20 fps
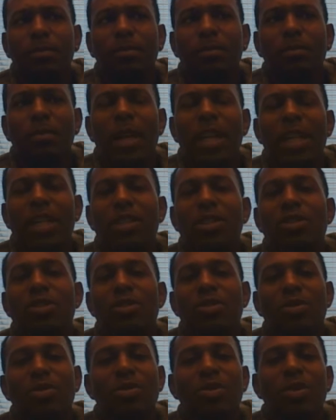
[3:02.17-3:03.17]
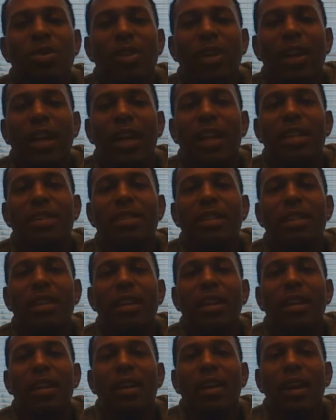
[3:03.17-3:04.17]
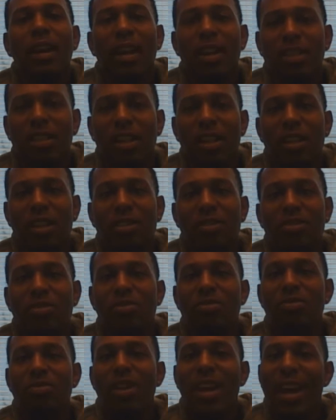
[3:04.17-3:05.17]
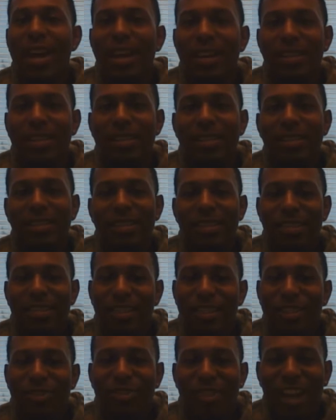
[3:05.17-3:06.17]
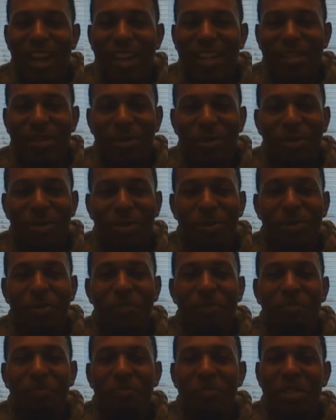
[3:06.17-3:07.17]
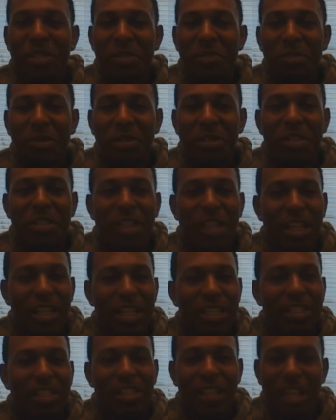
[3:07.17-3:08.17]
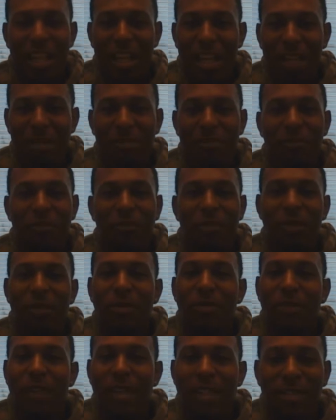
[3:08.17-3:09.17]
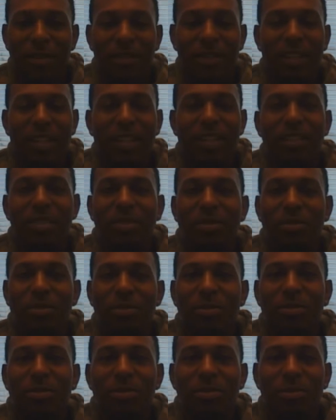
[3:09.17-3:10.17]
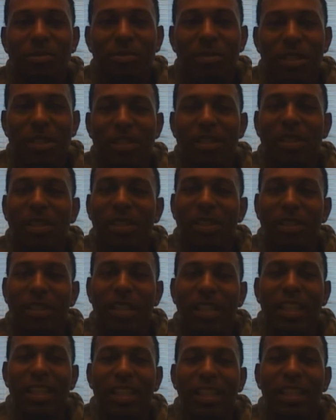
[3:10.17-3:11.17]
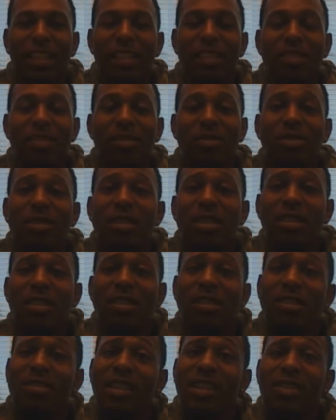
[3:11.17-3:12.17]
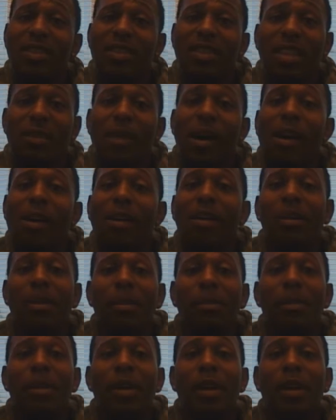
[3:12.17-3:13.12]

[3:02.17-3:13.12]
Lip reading: making sure that educators do not just try to simply change the name from face to face to distant learning and think that students can still have the same outcome